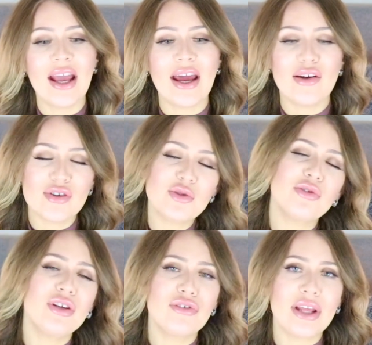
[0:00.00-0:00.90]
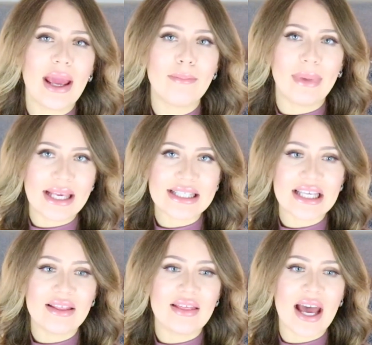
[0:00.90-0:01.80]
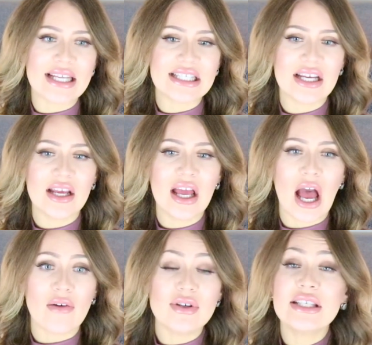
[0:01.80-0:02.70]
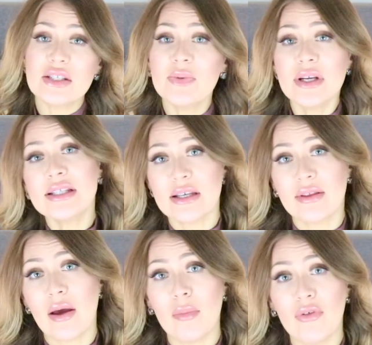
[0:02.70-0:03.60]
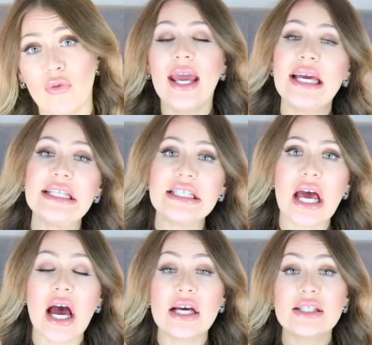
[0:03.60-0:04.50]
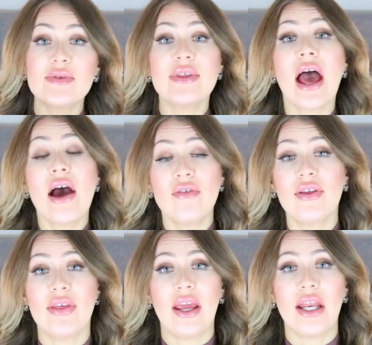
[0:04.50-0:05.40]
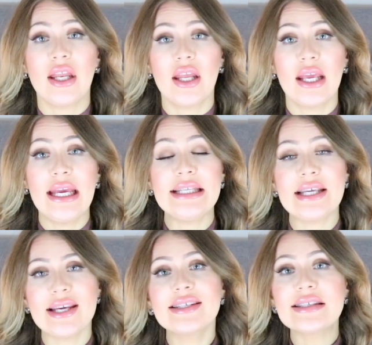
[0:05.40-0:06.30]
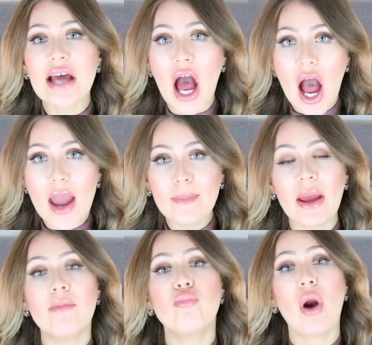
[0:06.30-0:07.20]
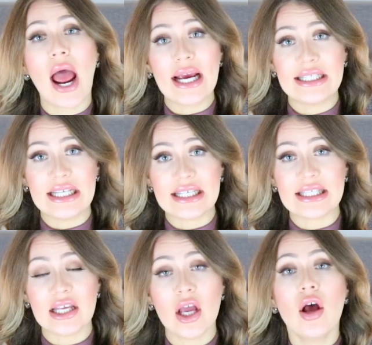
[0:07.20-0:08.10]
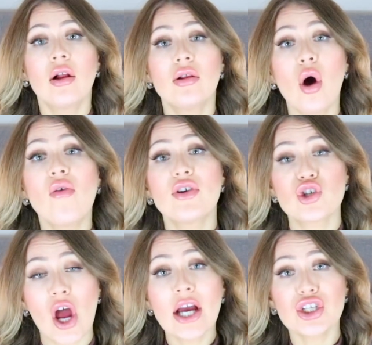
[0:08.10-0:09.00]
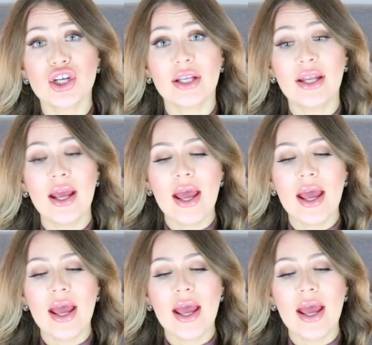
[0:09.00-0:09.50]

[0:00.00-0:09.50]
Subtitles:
And it was really, really amazing that I was experiencing them before. And as with everything, it takes time and practice. Law of attraction.